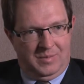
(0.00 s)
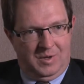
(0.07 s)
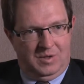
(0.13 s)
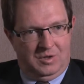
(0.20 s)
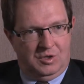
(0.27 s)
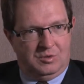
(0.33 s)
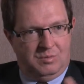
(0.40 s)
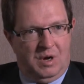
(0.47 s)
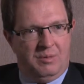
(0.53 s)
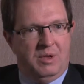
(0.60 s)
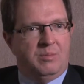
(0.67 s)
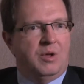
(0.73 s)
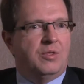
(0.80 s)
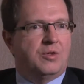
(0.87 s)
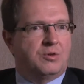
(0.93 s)
There, there's
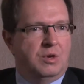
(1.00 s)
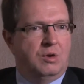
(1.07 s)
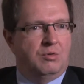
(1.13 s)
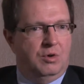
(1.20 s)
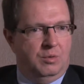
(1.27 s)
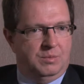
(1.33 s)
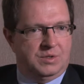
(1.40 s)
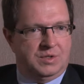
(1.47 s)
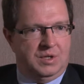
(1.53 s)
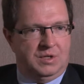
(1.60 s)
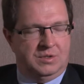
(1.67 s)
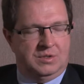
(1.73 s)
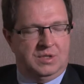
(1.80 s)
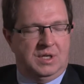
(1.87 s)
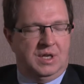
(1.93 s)
probably about three groups.
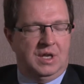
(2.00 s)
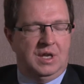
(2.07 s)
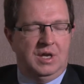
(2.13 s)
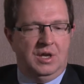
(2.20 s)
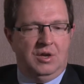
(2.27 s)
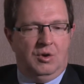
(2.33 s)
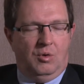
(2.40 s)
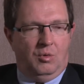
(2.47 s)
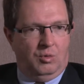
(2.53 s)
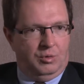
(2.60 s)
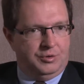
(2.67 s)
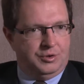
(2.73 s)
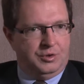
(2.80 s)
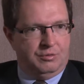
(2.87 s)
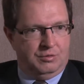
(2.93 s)
There's the
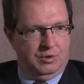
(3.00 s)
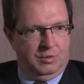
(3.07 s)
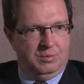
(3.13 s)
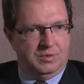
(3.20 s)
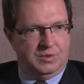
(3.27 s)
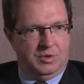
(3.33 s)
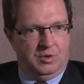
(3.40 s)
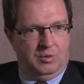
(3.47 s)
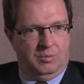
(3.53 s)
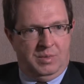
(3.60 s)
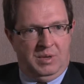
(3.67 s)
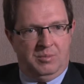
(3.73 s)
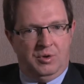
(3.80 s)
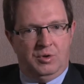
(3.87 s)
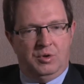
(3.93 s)
older group, so
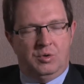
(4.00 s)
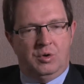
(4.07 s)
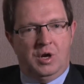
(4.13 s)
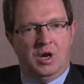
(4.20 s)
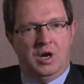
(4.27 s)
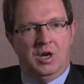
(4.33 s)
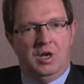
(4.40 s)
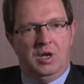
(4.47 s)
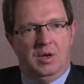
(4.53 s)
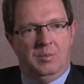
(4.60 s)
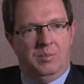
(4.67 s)
people who are